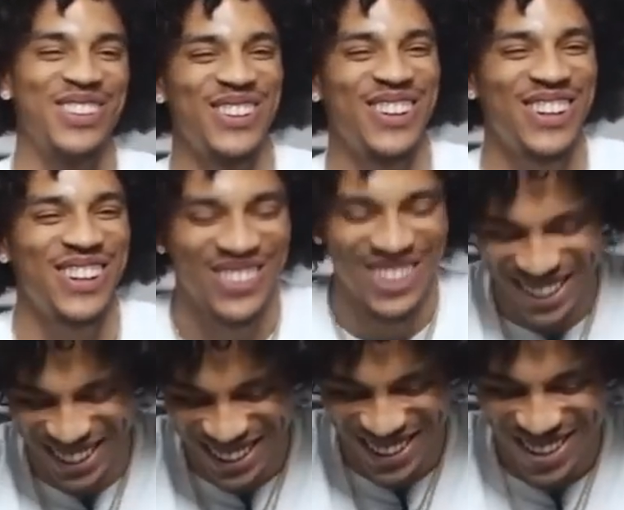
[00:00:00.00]
no girl right
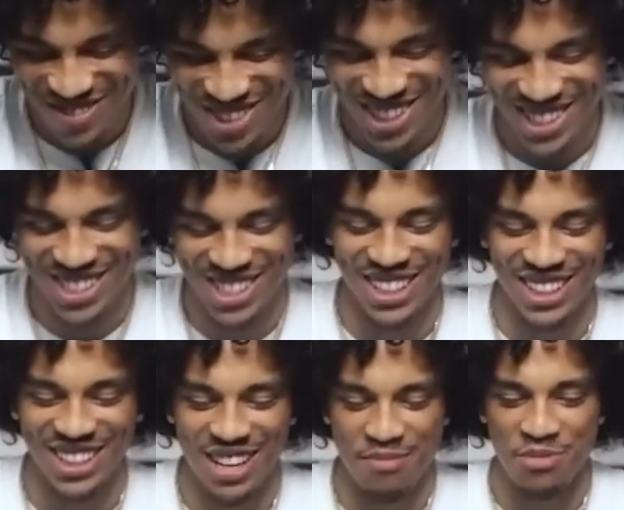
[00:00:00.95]
now. Yeah. I'm just
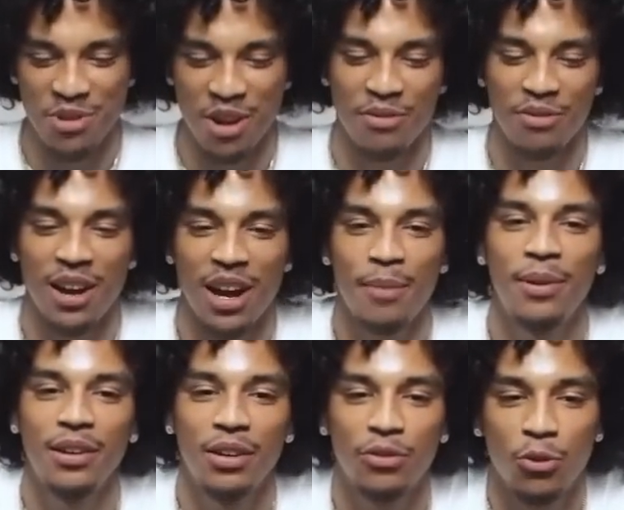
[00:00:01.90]
chilling. I'm, you know, I'm
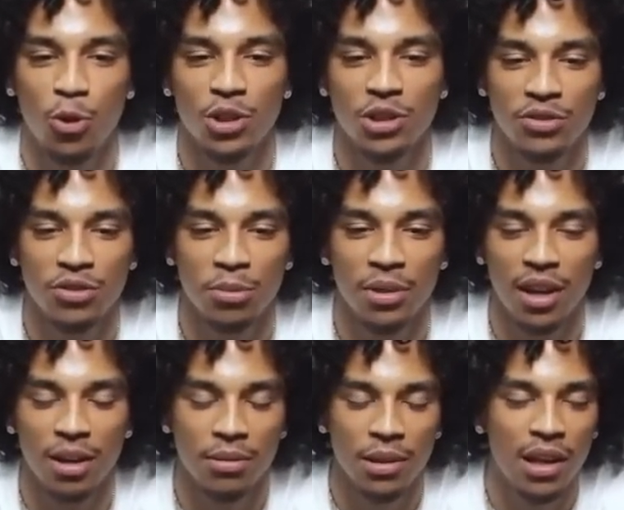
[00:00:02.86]
vibing. Of course, you feel me?
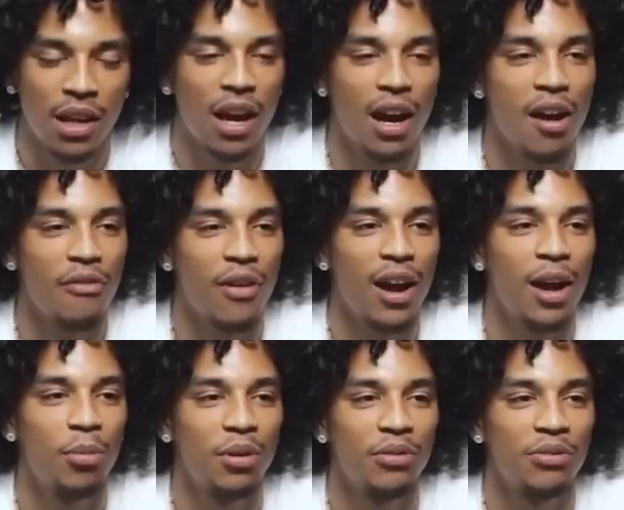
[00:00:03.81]
Like, I'll
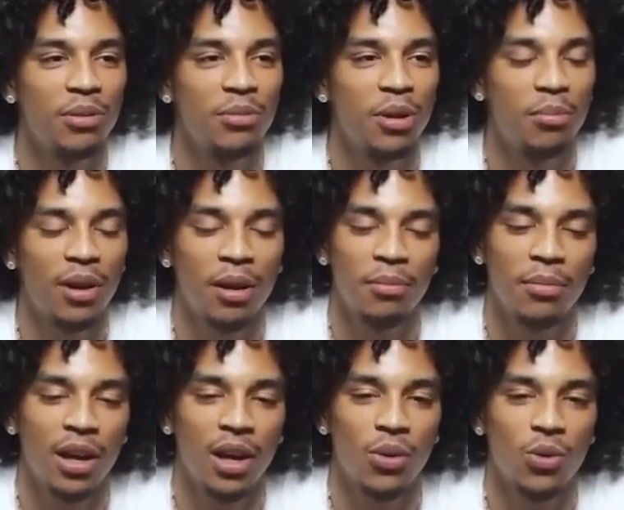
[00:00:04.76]
vibe with a female, but I'm,
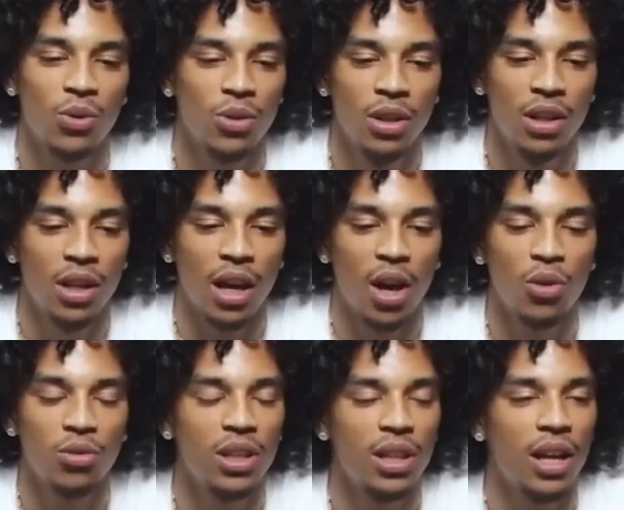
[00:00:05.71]
I don't, I
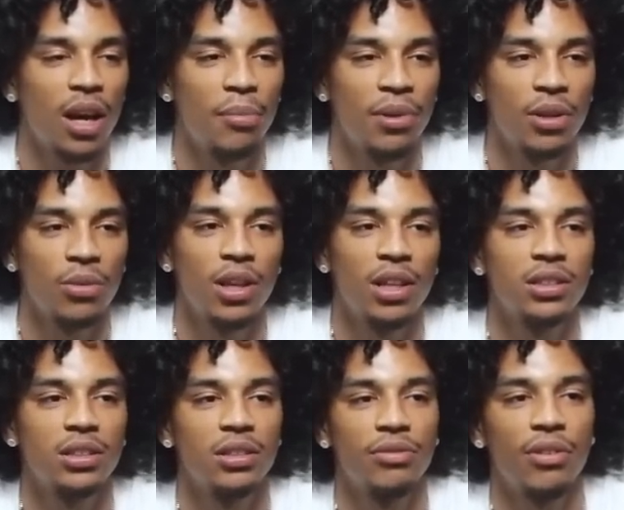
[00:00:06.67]
don't think I'll be in a
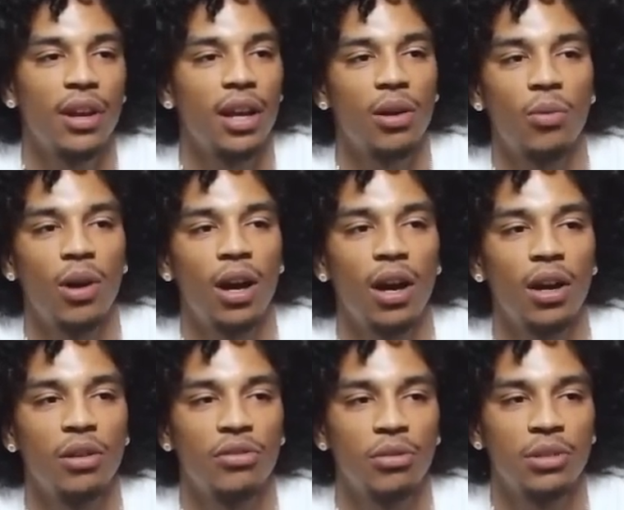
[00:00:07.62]
relationship for like a
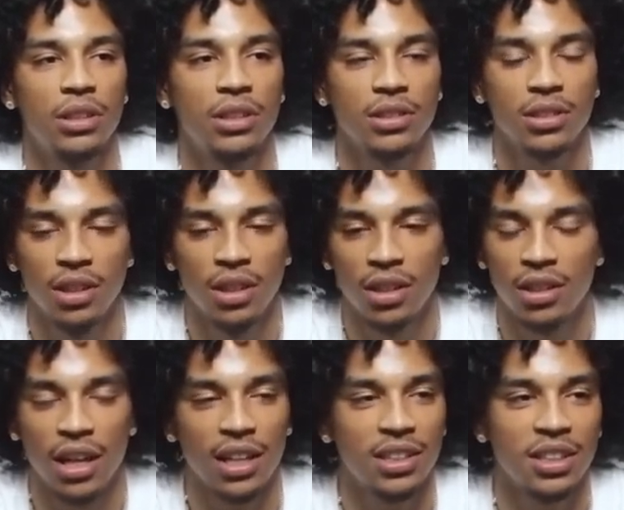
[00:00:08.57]
while. You feel me? Because
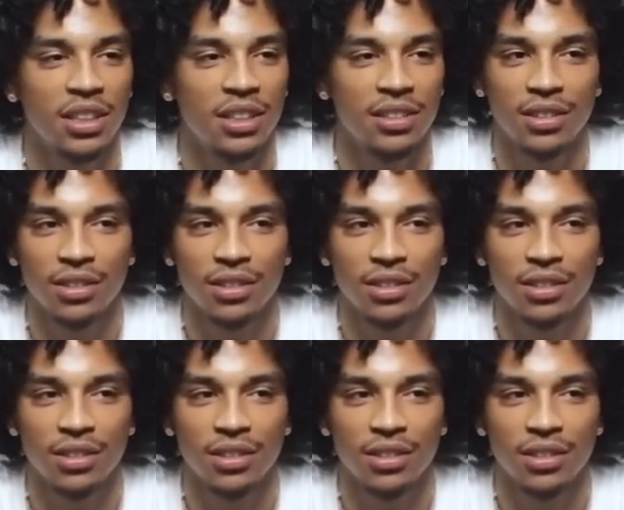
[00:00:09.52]
that shit.